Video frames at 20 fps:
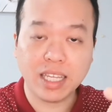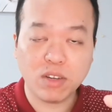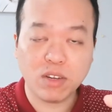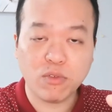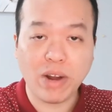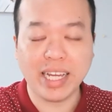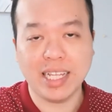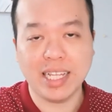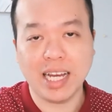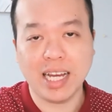
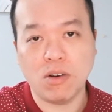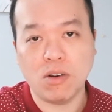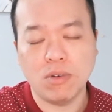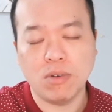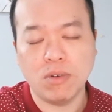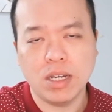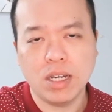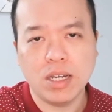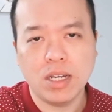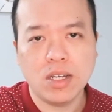right now.
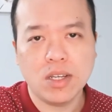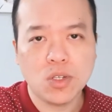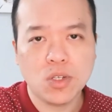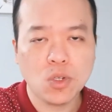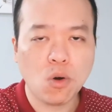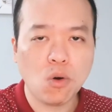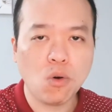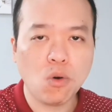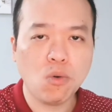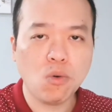
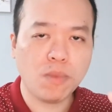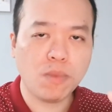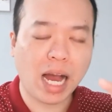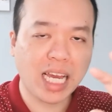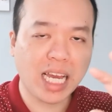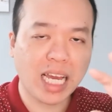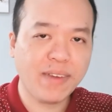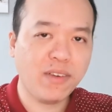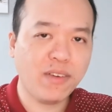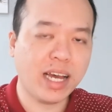So
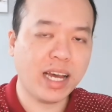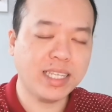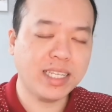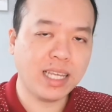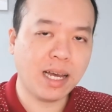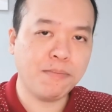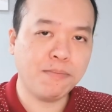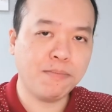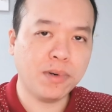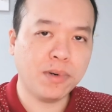I give you an
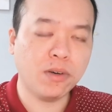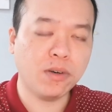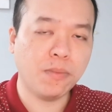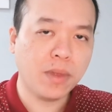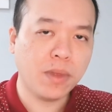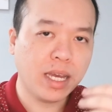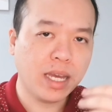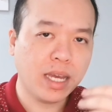example.